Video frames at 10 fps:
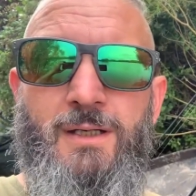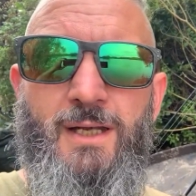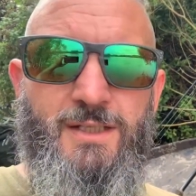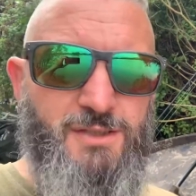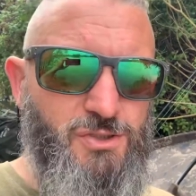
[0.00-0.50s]

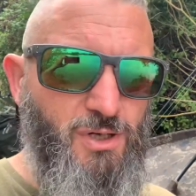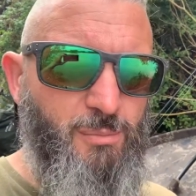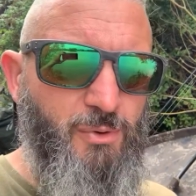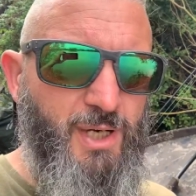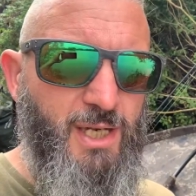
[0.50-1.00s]
that's the
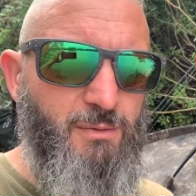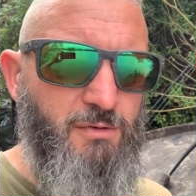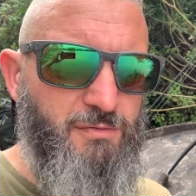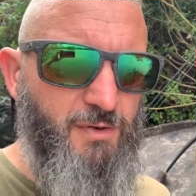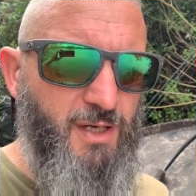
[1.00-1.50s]
trouble, innit,
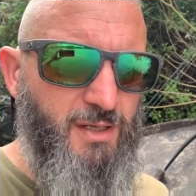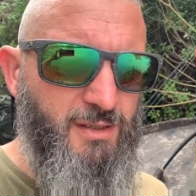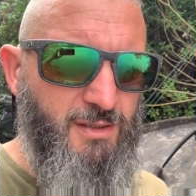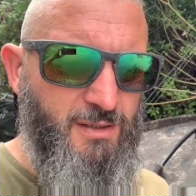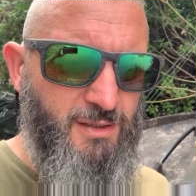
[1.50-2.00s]
with
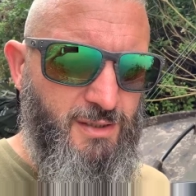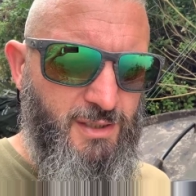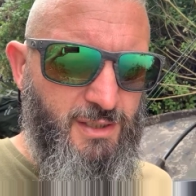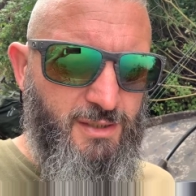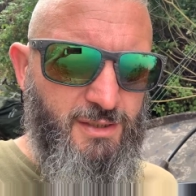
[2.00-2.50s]

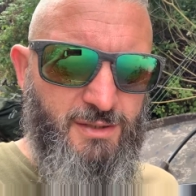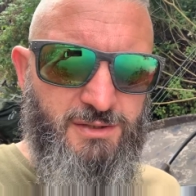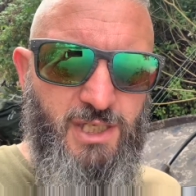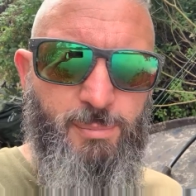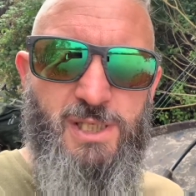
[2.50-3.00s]

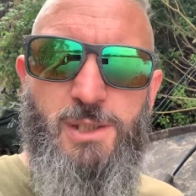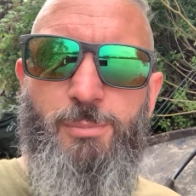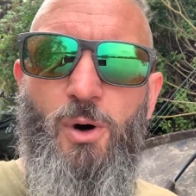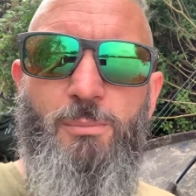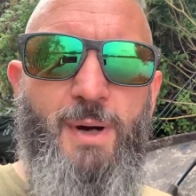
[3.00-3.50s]
tipping your
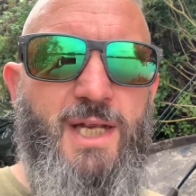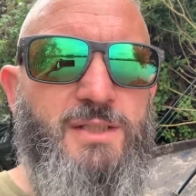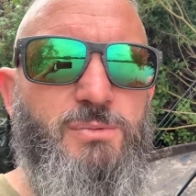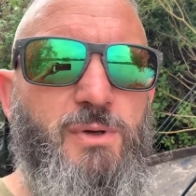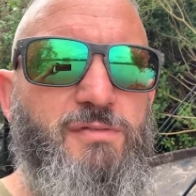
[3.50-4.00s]
bottom
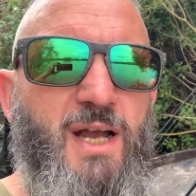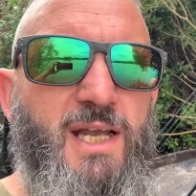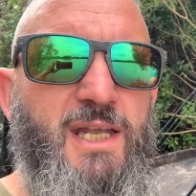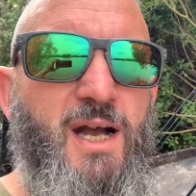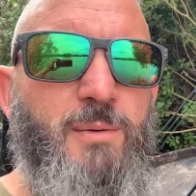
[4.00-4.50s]
baits with
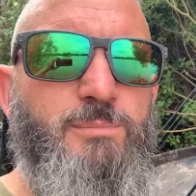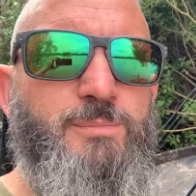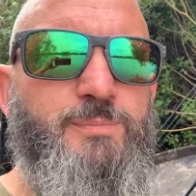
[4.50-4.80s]
a